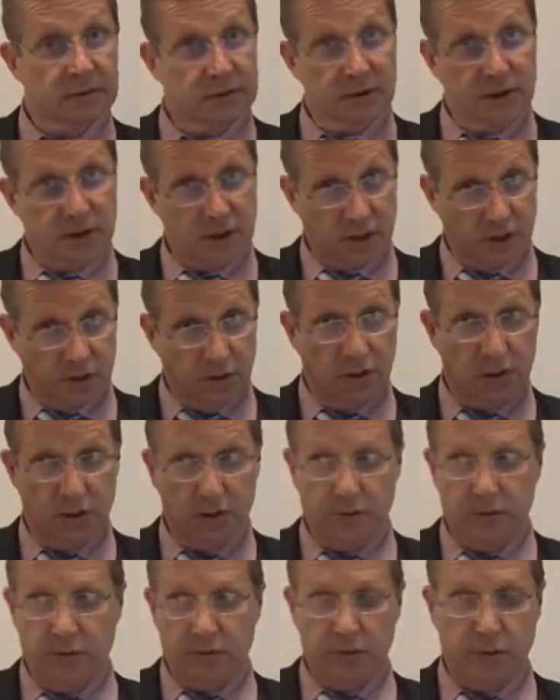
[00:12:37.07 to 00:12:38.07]
So
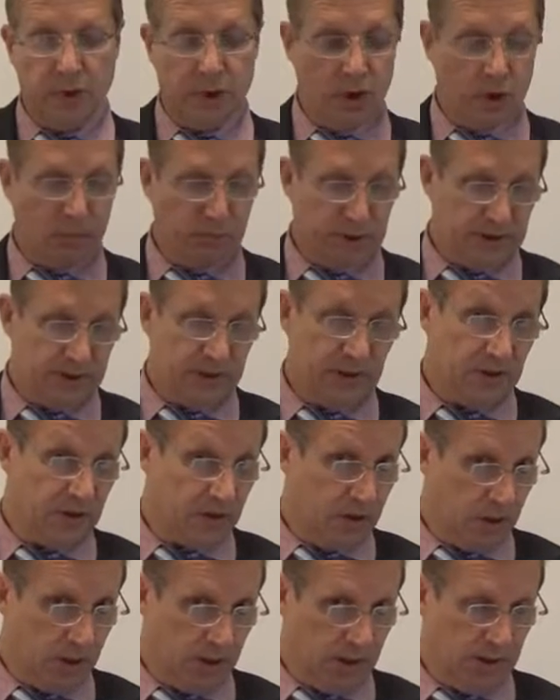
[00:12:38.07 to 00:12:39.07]
3 copies to
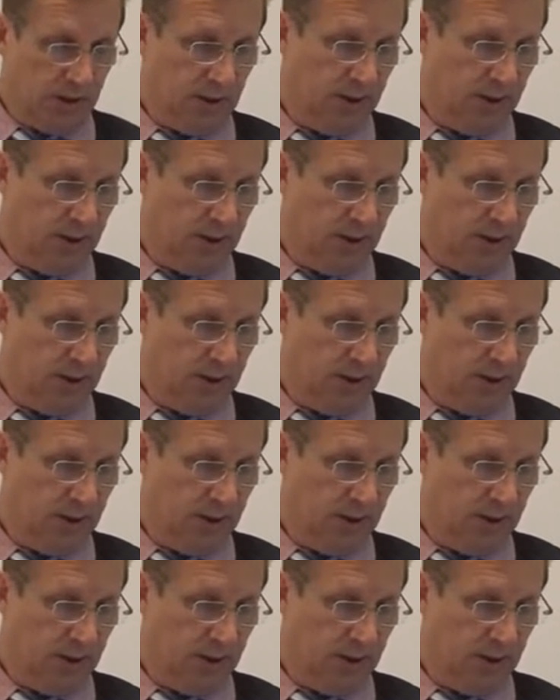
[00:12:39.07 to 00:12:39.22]
sign.